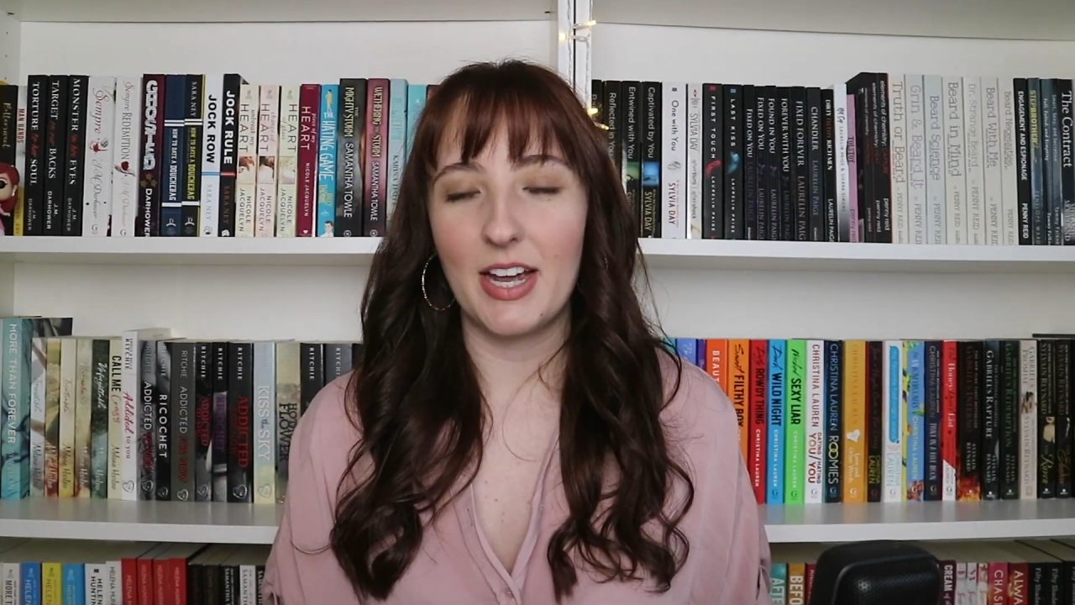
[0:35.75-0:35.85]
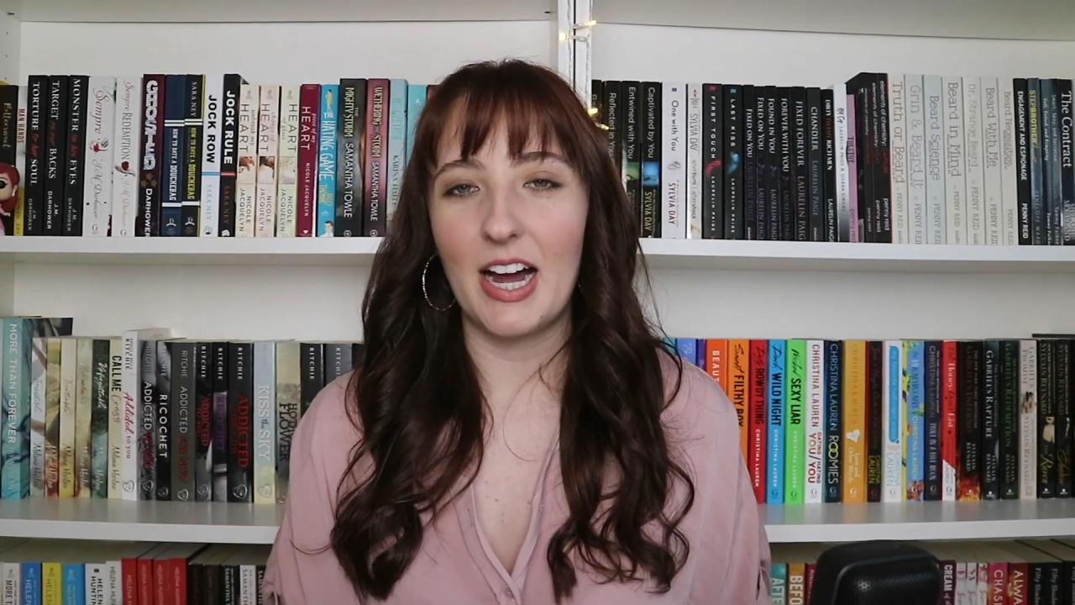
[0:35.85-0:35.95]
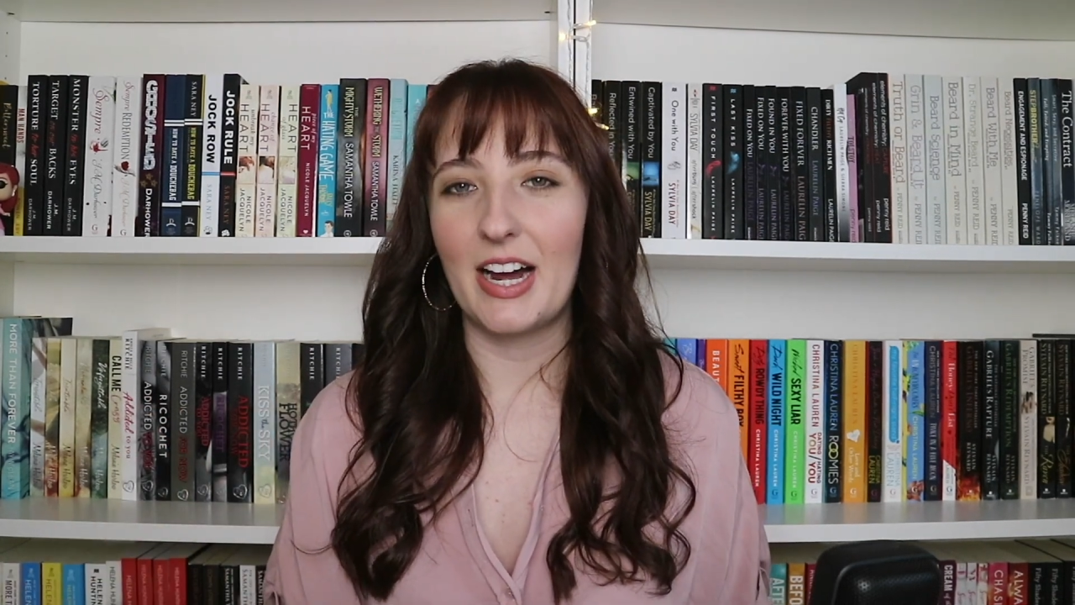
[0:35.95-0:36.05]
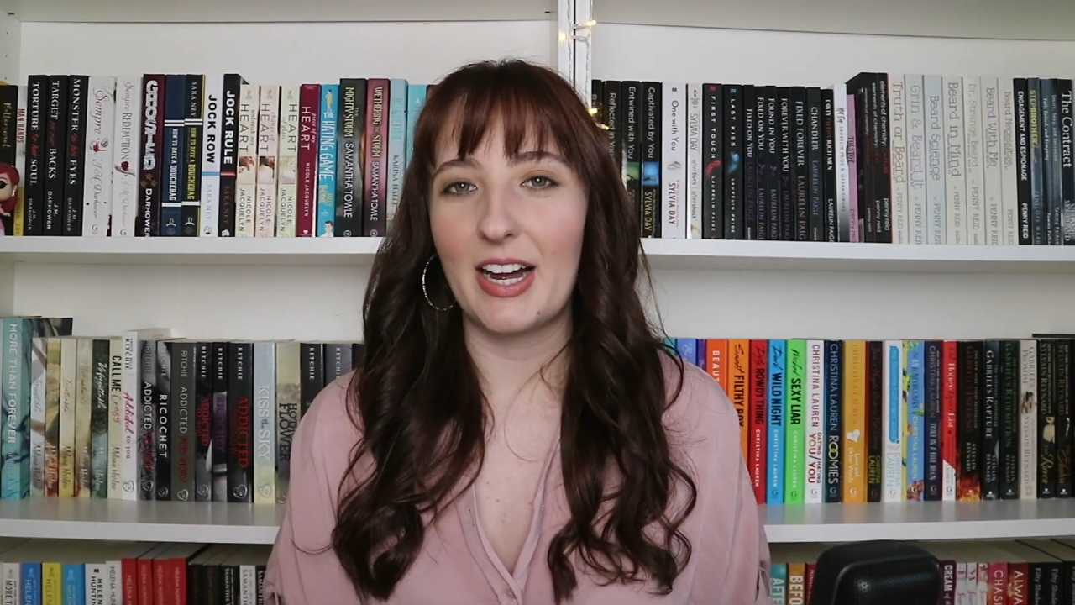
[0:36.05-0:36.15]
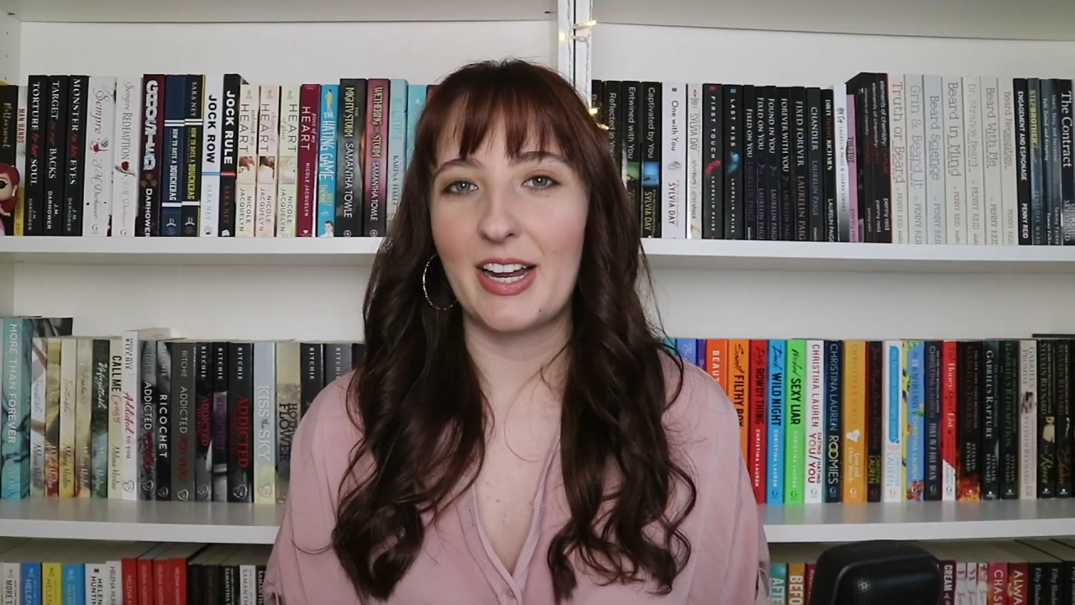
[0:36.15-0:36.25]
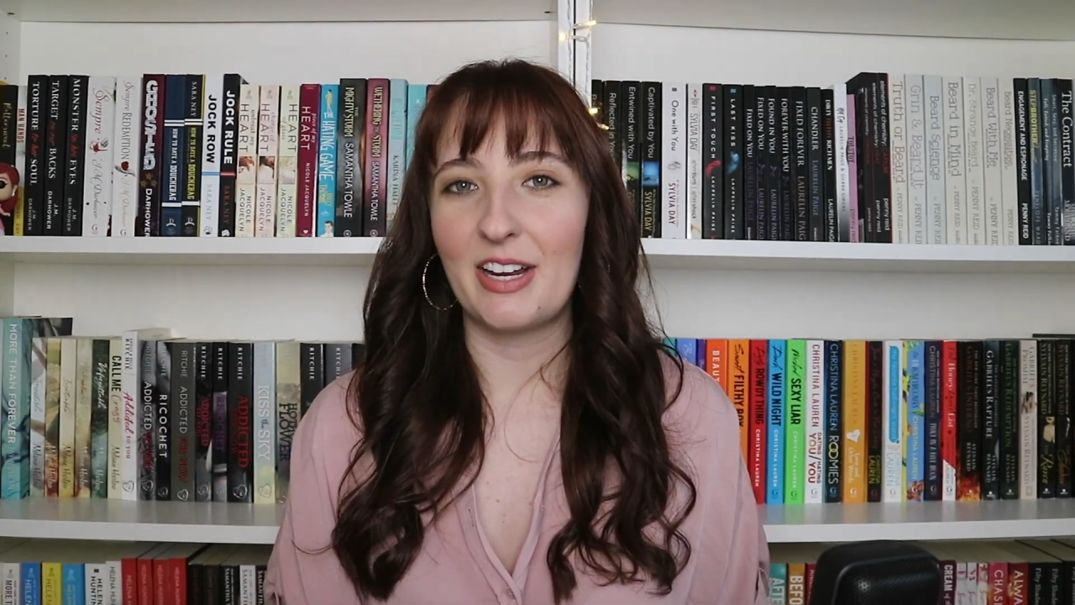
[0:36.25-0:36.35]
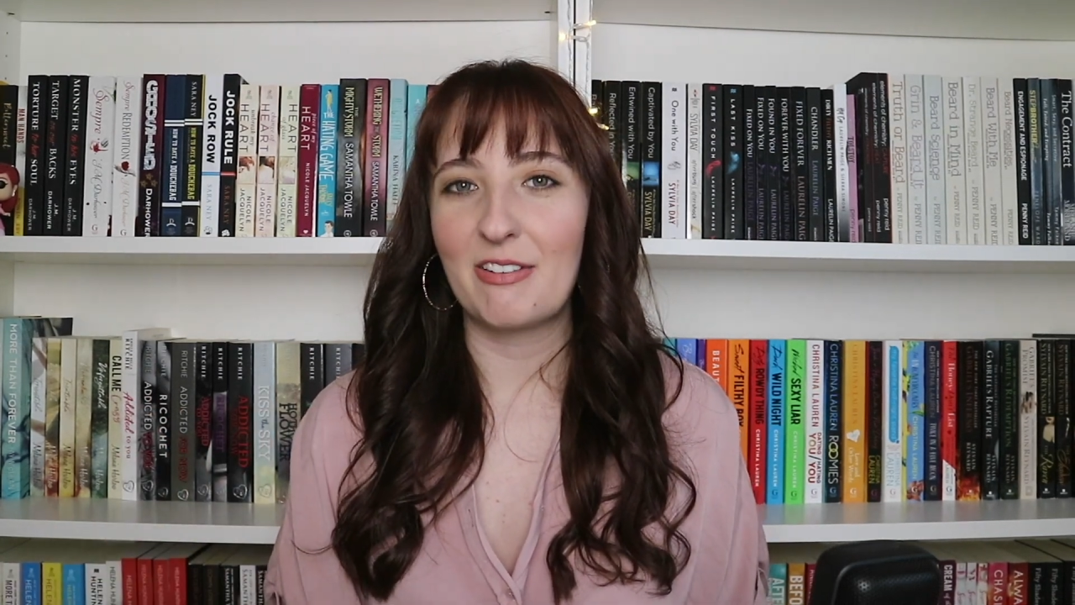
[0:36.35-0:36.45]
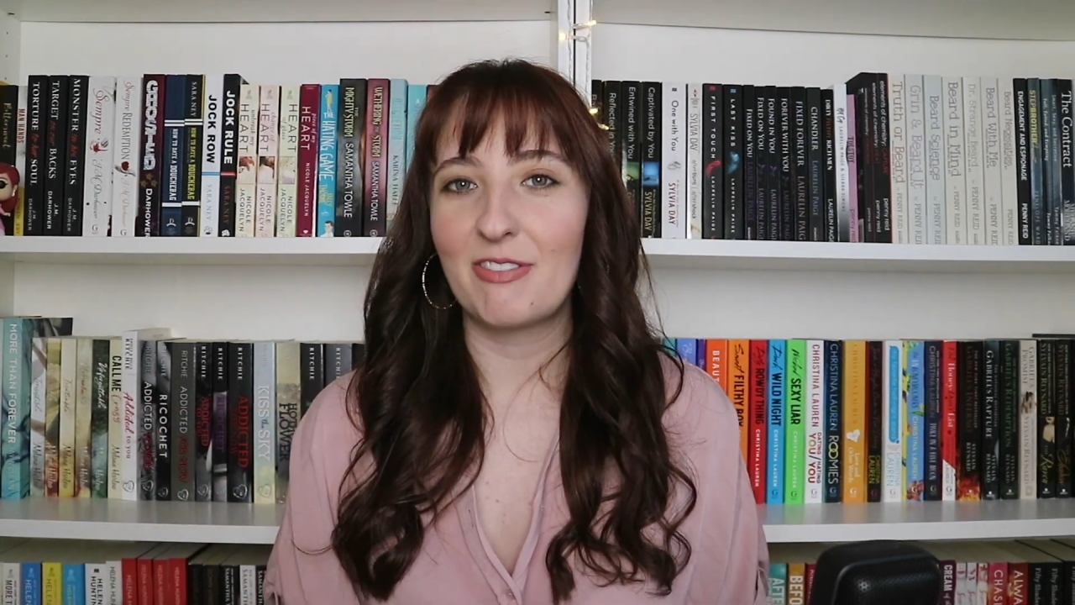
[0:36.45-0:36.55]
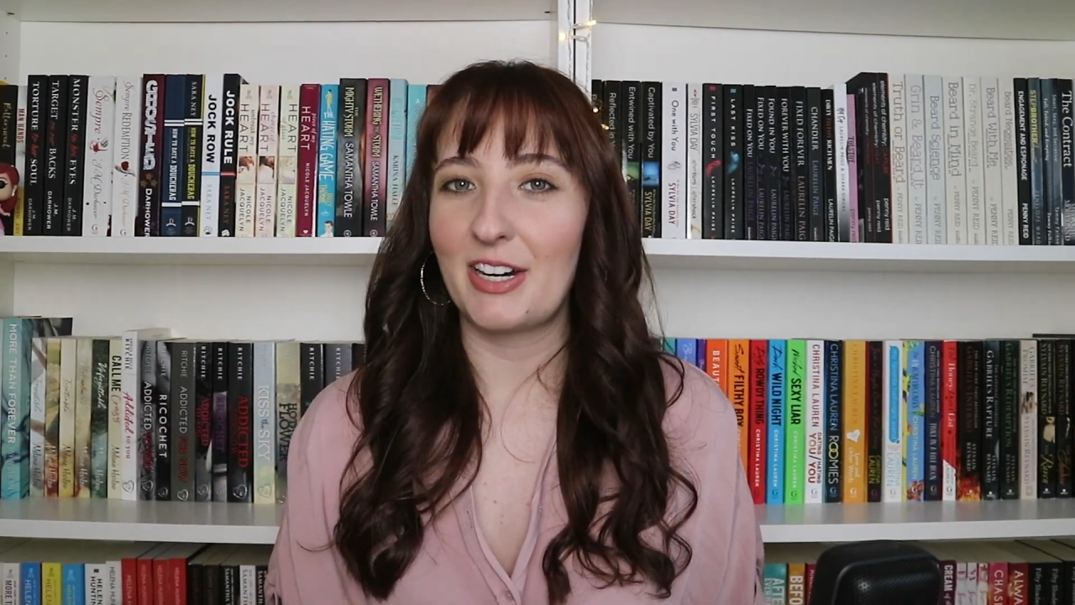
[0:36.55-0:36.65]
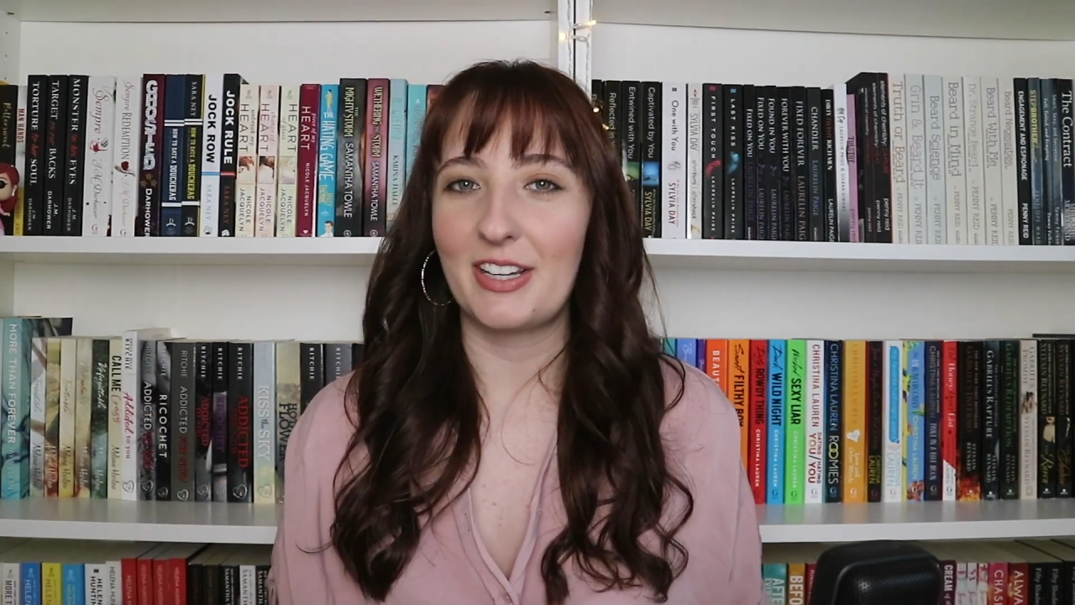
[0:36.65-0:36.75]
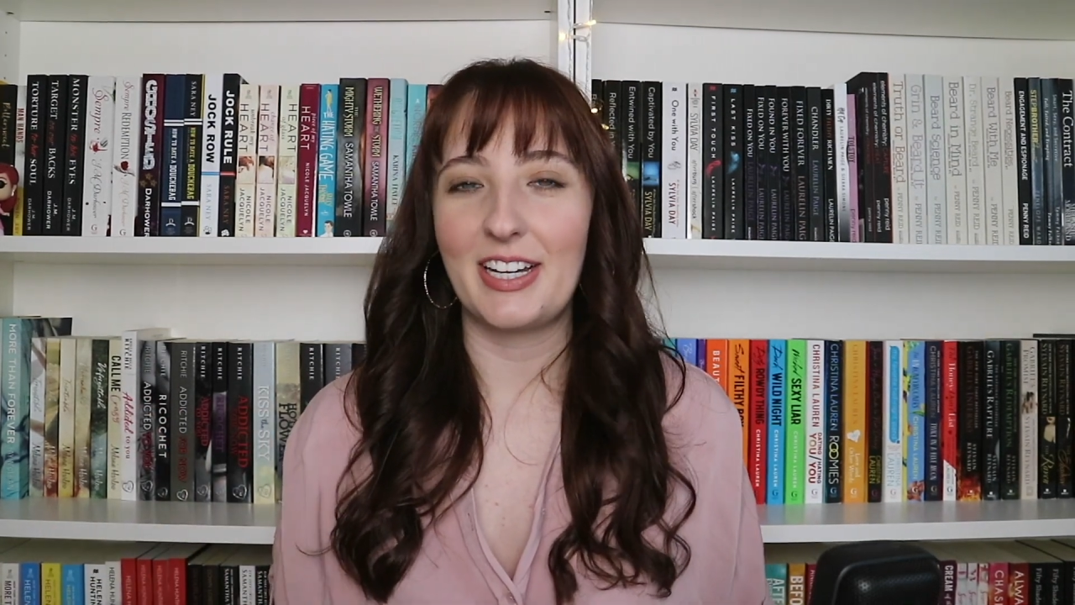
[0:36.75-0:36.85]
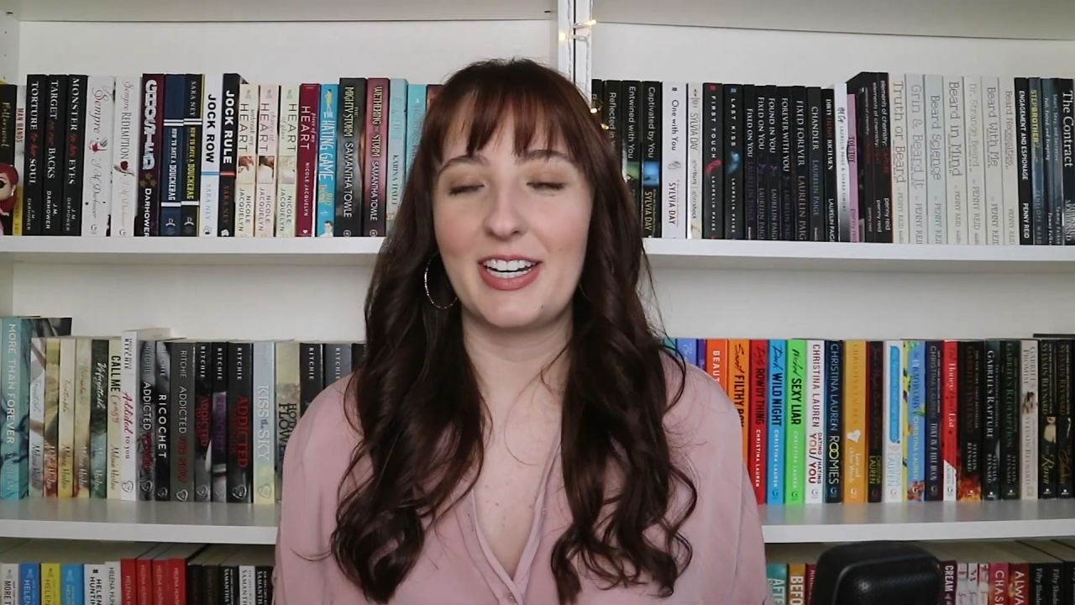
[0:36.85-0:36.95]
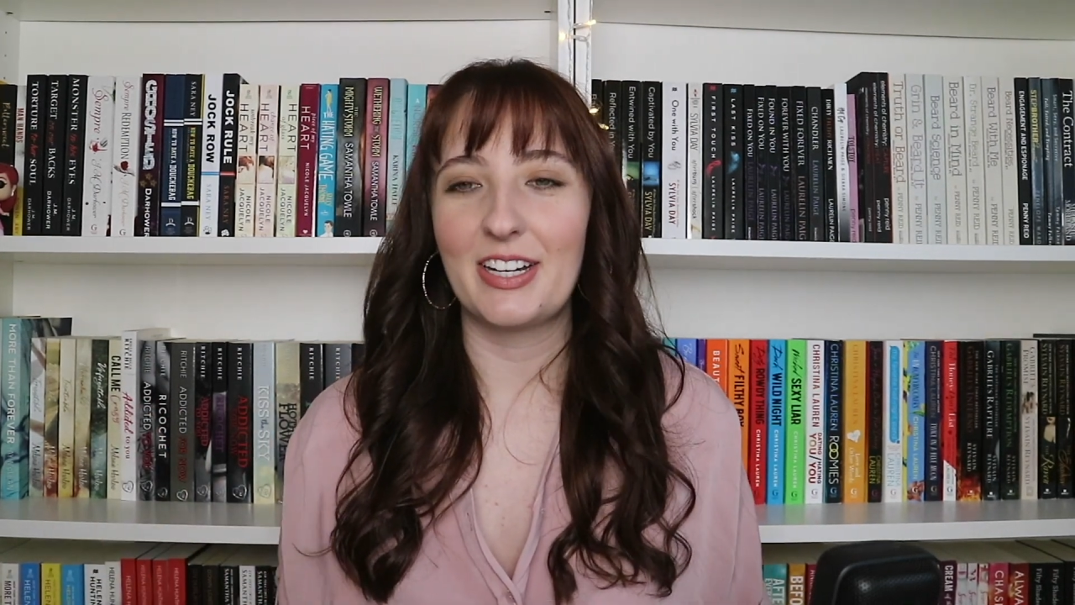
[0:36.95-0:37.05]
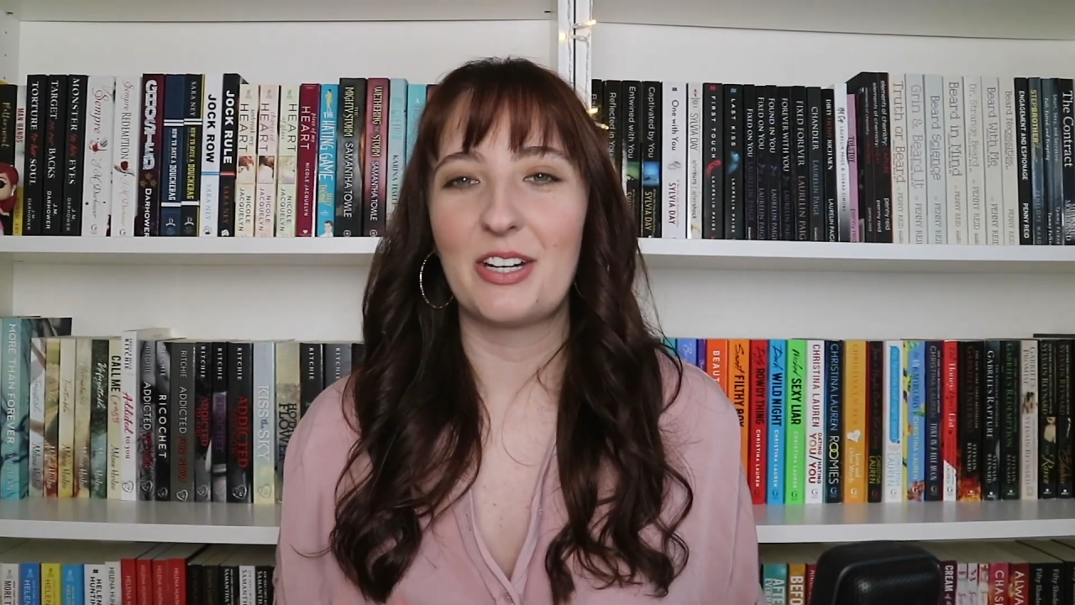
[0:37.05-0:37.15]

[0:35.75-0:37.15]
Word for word: I finally